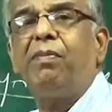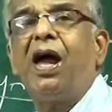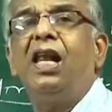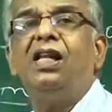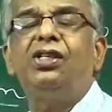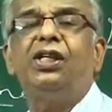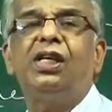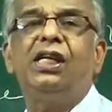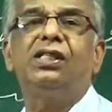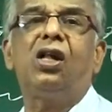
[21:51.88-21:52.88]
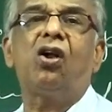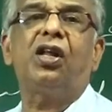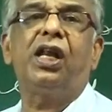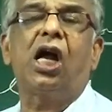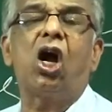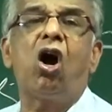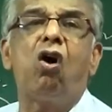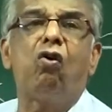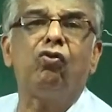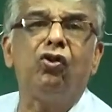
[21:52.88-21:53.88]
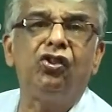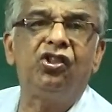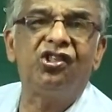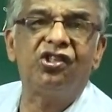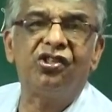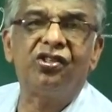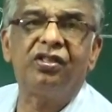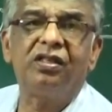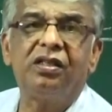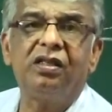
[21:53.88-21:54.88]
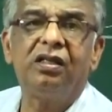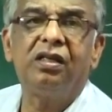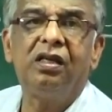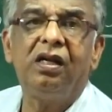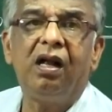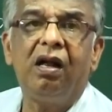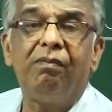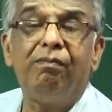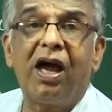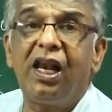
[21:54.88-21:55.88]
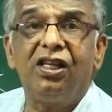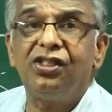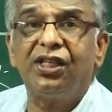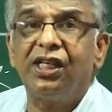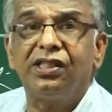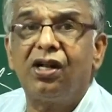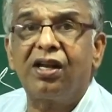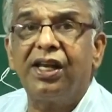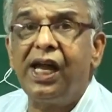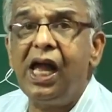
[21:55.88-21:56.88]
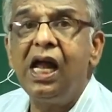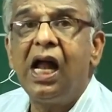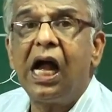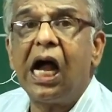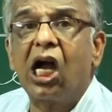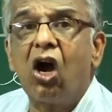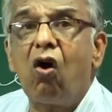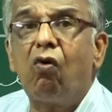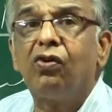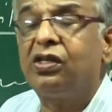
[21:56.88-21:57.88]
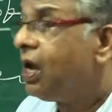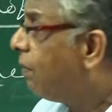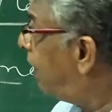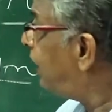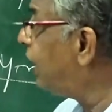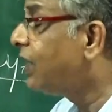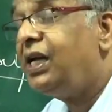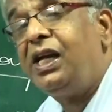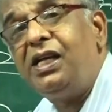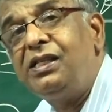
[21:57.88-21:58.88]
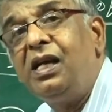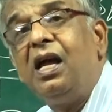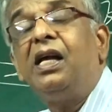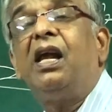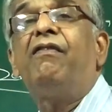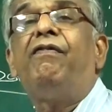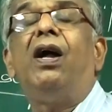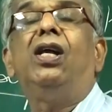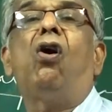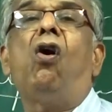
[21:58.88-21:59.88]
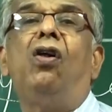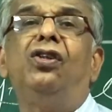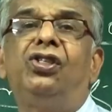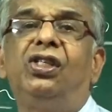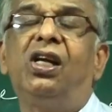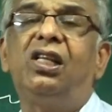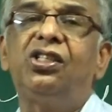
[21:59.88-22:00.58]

balance sheet is not an account. Balance sheet is not an account, but it is a financial